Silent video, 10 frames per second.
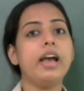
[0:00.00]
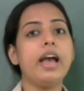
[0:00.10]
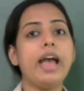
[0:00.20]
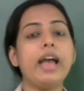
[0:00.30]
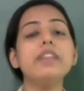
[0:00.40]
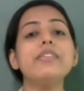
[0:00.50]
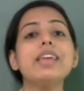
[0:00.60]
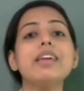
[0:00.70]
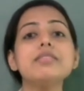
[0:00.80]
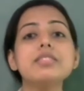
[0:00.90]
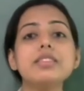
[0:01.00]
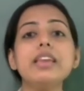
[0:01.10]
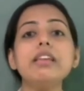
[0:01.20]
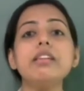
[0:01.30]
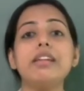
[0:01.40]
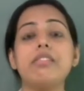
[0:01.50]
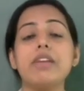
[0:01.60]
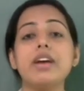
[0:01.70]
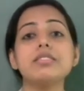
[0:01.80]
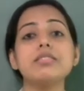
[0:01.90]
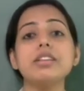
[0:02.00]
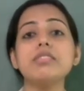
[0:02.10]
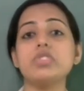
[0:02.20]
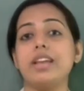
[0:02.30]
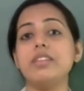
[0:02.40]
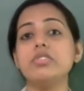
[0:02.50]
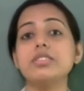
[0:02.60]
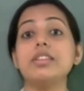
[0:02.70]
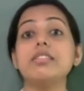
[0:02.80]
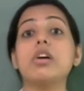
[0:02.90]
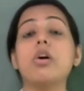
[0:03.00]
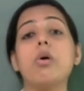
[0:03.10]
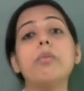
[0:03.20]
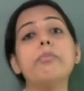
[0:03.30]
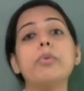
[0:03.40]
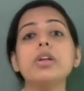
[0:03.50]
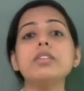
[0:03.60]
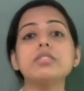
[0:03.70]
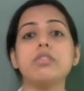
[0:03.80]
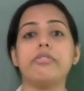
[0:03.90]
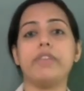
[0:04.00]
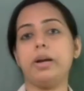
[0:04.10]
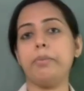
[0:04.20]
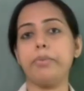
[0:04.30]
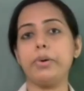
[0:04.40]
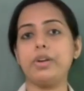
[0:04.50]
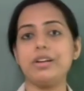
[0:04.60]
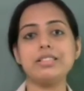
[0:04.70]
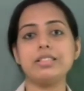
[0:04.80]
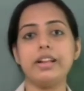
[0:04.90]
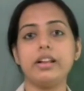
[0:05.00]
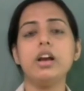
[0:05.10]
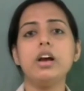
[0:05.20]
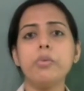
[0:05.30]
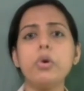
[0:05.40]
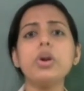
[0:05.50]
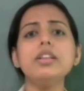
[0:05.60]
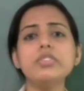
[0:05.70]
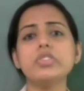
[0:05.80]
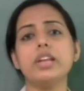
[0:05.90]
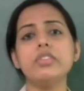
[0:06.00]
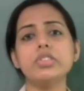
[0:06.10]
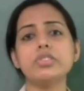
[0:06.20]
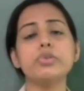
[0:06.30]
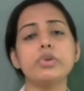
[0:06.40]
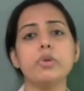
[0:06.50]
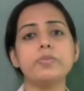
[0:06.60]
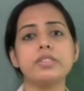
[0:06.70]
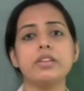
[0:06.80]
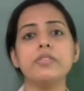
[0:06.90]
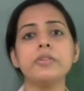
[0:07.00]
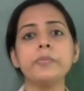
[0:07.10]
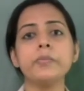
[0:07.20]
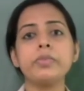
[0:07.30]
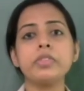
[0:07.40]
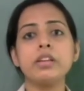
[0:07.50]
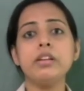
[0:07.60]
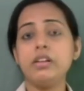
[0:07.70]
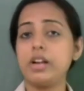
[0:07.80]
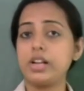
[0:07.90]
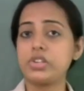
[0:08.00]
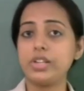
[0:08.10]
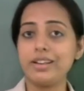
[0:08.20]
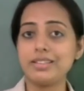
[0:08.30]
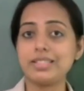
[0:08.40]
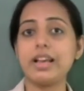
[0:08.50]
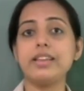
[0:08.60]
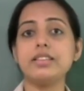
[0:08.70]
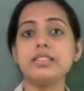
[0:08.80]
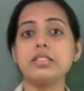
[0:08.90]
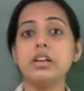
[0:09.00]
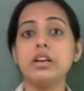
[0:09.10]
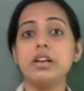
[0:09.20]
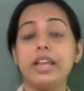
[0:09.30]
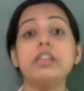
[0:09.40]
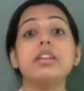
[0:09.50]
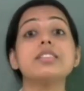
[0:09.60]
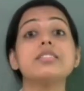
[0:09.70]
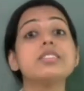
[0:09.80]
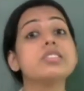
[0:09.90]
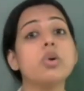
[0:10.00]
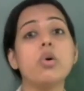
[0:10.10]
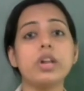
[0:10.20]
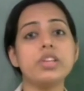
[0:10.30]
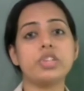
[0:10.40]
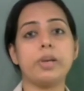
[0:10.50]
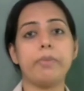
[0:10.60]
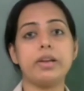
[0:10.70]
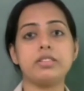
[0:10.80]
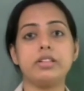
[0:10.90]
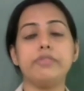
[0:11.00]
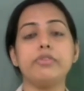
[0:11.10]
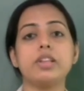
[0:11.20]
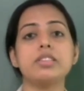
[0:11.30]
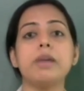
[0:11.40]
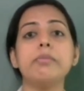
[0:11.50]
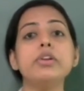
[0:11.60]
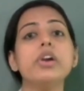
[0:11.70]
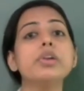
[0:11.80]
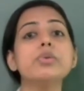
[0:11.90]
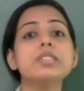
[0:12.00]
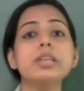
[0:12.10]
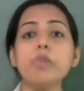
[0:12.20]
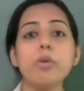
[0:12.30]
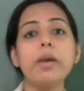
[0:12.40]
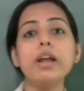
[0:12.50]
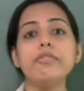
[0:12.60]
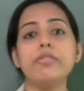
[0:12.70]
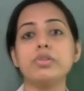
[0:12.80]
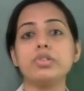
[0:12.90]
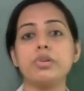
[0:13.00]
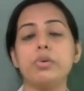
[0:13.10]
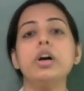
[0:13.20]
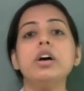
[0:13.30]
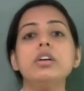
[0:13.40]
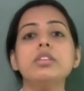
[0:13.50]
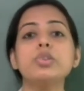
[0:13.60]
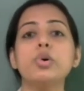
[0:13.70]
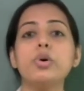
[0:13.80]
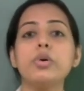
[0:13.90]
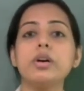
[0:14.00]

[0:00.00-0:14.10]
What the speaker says: and we can see a drastic changes in the components of a computer, isn't it? What are the changes do you observe? Reduction in size, increase the storage capacity. For example, you are using mobile phones now. So